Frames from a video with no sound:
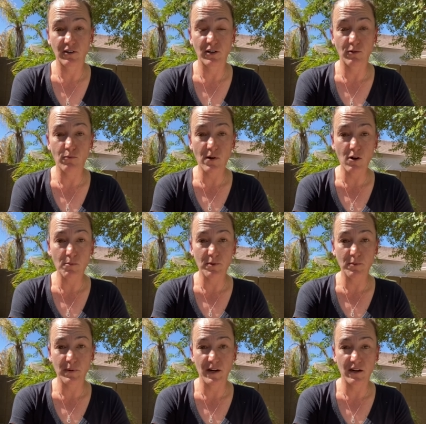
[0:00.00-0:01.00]
well
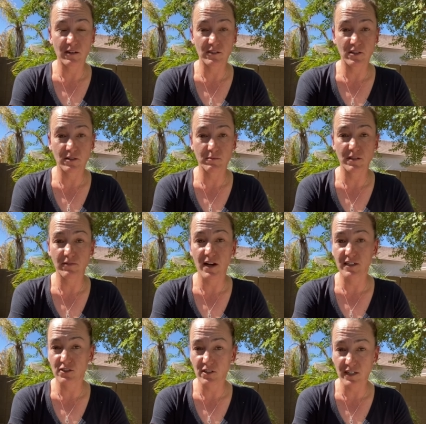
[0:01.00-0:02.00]
prepared in terms of
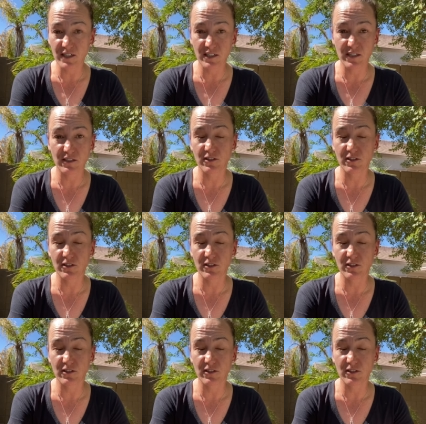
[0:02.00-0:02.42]
hydration,